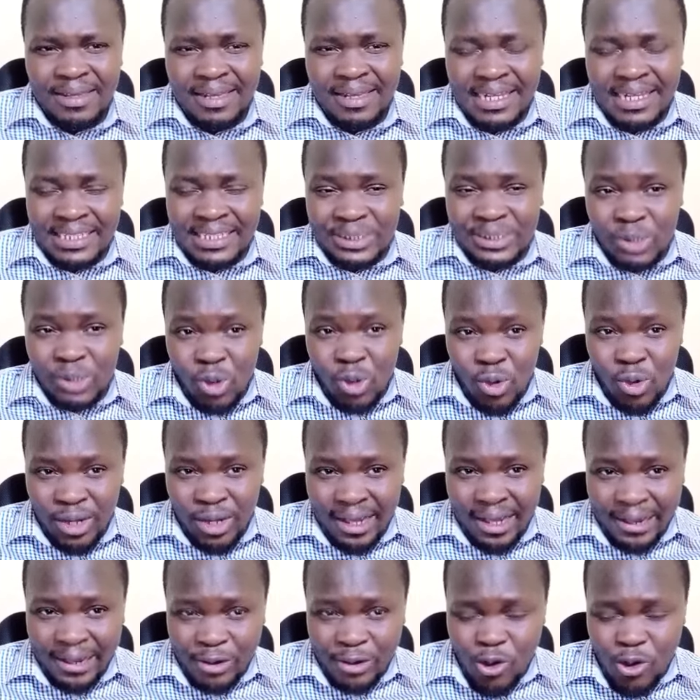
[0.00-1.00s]
It's
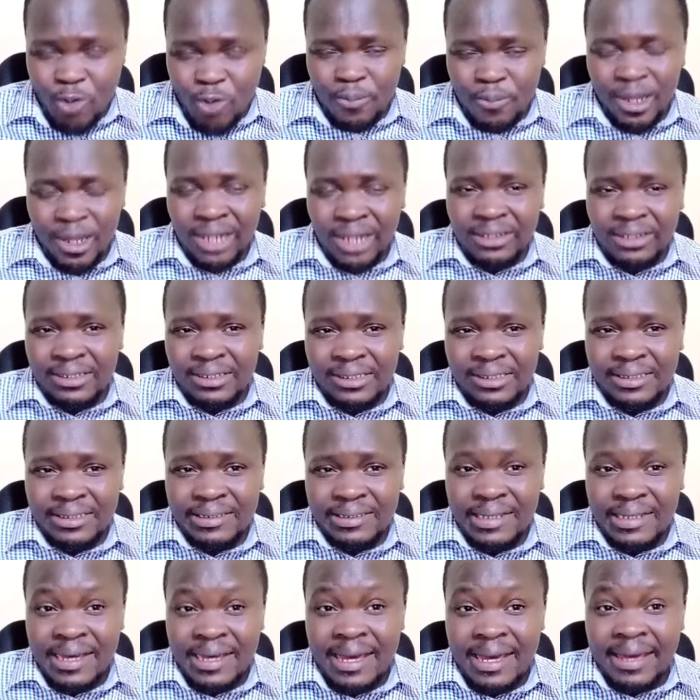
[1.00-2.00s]
on a wrong path.
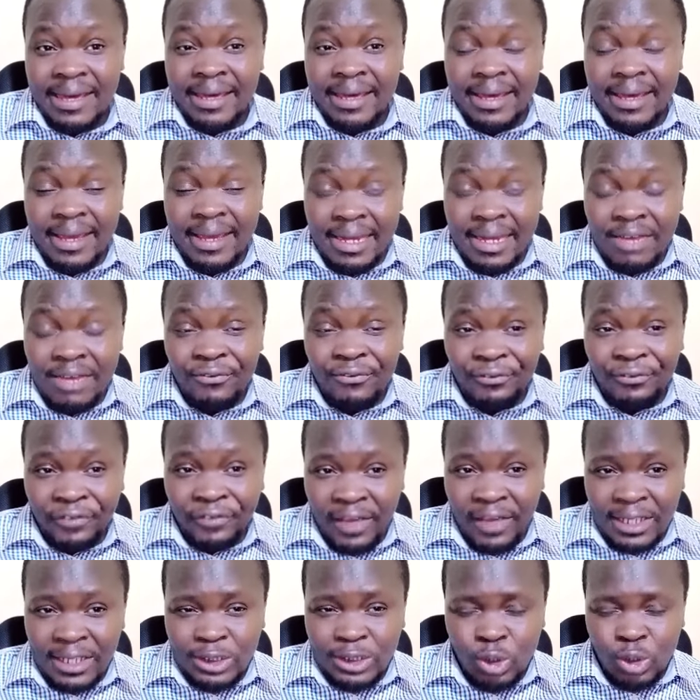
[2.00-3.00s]
And if
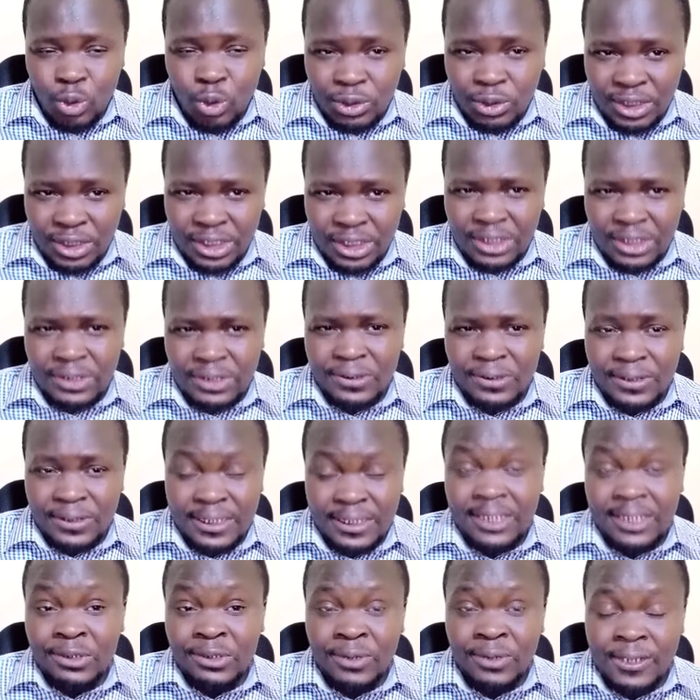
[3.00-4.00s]
things continue
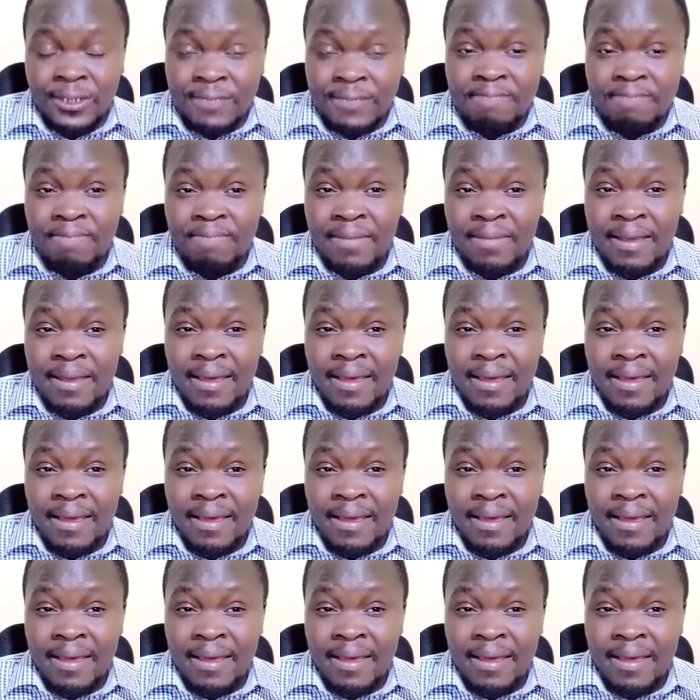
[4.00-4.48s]
this way,